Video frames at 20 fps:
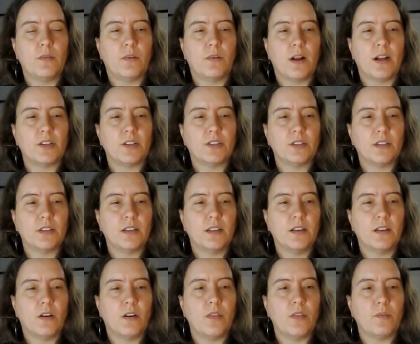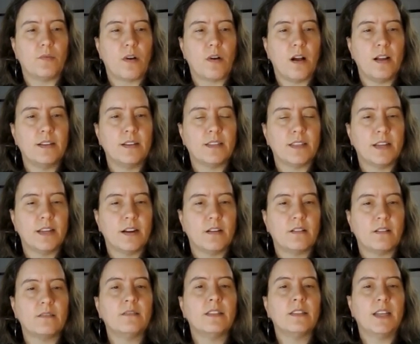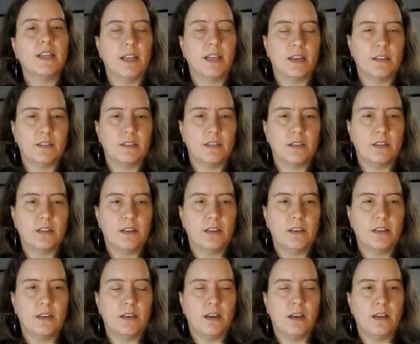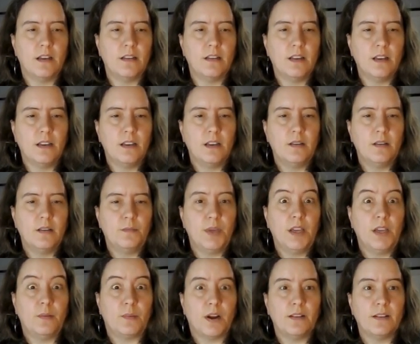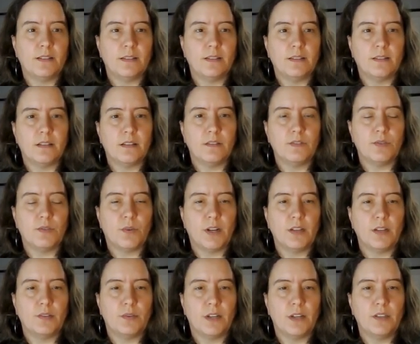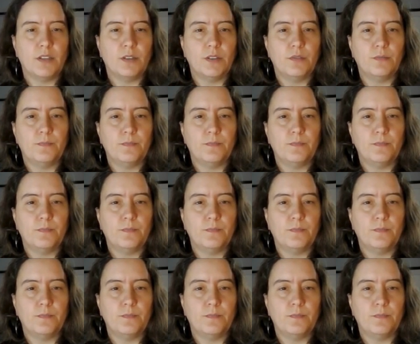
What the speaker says: were actually on the rise there, leading into the peak prices of 2022.